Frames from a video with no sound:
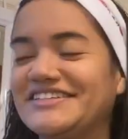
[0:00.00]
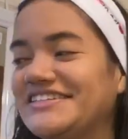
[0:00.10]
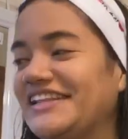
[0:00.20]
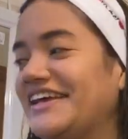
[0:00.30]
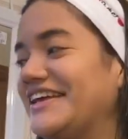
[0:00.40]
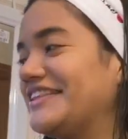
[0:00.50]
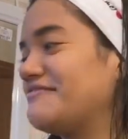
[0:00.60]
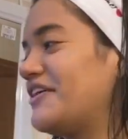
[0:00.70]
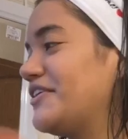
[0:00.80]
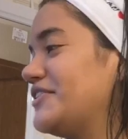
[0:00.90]
just to like get the
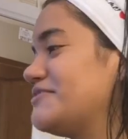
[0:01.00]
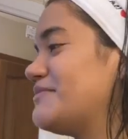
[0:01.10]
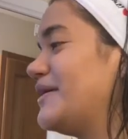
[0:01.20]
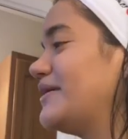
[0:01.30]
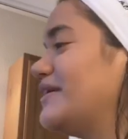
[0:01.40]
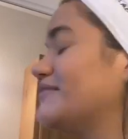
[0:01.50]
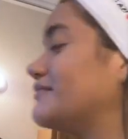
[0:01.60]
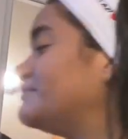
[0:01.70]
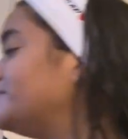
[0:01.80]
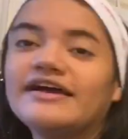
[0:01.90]
foundation powder off
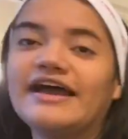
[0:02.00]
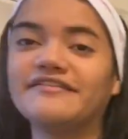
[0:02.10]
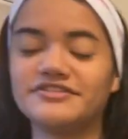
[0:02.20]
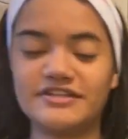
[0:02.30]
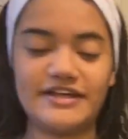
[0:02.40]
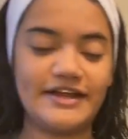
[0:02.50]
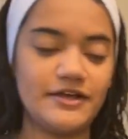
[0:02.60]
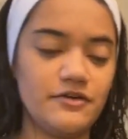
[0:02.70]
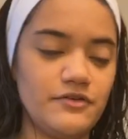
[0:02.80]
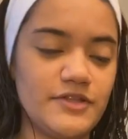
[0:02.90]
after that i
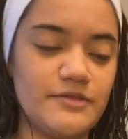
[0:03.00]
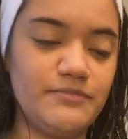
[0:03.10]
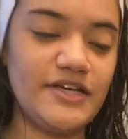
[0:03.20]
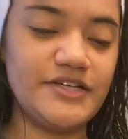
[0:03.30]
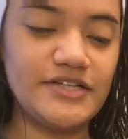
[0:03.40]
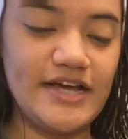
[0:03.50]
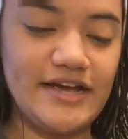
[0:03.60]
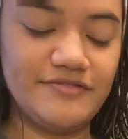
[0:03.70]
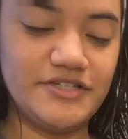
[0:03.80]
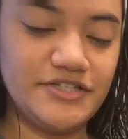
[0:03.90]
go in with the blush i
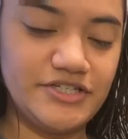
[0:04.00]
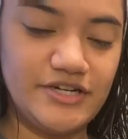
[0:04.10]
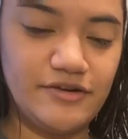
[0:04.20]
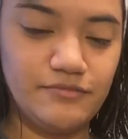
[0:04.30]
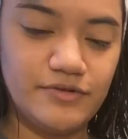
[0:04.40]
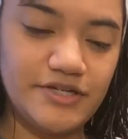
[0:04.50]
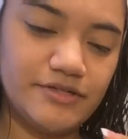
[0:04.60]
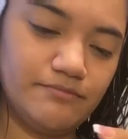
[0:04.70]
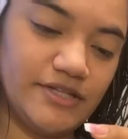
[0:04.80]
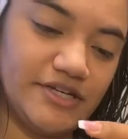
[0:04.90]
have this chanel
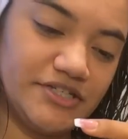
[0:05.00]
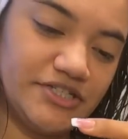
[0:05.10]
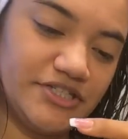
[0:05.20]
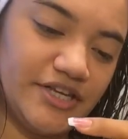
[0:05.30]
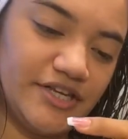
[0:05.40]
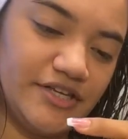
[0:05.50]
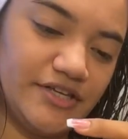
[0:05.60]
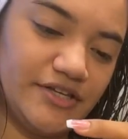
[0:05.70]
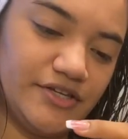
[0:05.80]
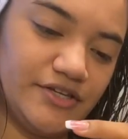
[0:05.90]
blush
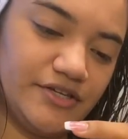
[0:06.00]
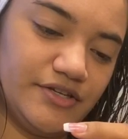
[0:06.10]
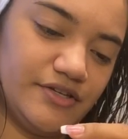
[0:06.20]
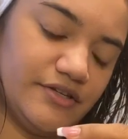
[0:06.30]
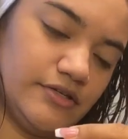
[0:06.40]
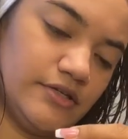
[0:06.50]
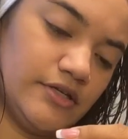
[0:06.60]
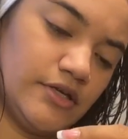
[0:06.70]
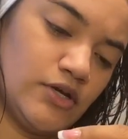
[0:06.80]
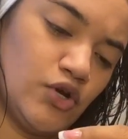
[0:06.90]
in
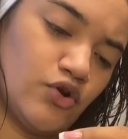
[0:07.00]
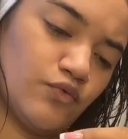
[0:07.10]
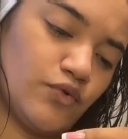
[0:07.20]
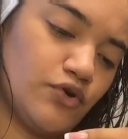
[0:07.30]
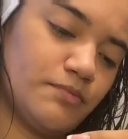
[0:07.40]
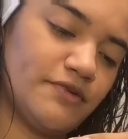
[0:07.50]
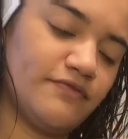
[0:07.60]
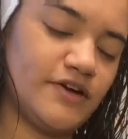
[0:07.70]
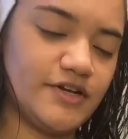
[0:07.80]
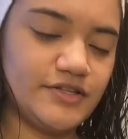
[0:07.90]
Rouge
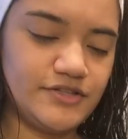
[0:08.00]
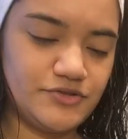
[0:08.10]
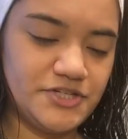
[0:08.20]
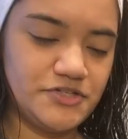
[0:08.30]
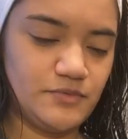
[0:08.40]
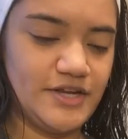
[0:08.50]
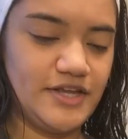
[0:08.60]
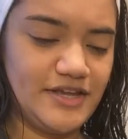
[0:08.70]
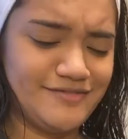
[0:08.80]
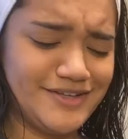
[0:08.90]
Profond
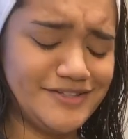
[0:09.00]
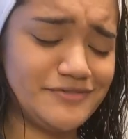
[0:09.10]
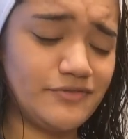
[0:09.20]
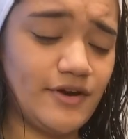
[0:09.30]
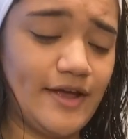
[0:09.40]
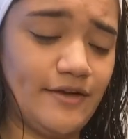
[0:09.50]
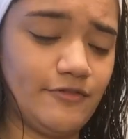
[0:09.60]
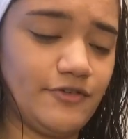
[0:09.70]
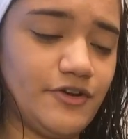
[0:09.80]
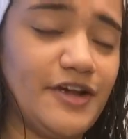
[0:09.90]
320. I've had this
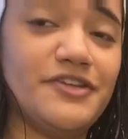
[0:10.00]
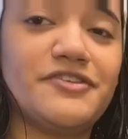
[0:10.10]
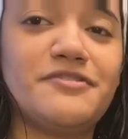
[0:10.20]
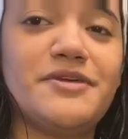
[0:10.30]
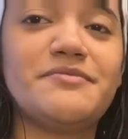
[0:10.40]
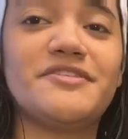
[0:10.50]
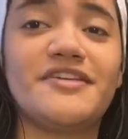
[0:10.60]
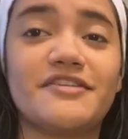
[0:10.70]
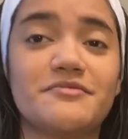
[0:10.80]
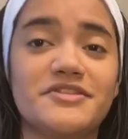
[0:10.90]
forever. I used to be
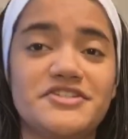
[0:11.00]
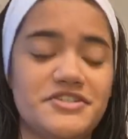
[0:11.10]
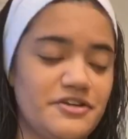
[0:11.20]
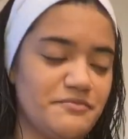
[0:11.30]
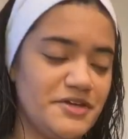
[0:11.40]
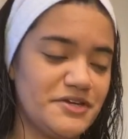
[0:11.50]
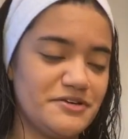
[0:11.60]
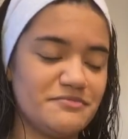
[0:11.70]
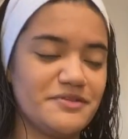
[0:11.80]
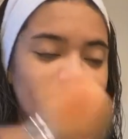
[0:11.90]
obsessed with Chanel
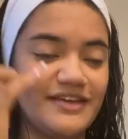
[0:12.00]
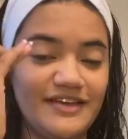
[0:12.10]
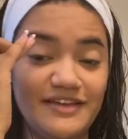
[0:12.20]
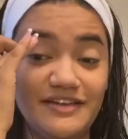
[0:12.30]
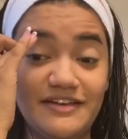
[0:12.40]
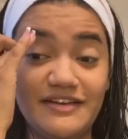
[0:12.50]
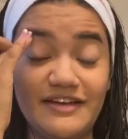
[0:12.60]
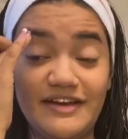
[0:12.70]
makeup and